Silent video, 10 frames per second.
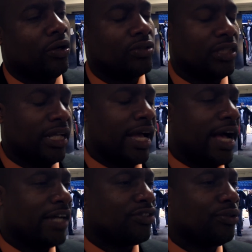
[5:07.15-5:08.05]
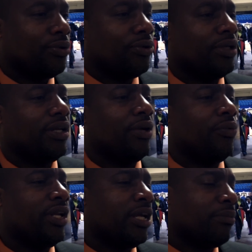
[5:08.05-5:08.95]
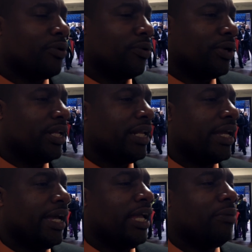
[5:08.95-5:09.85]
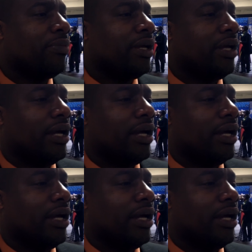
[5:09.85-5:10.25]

coaching the guys through it, and with him going in the game,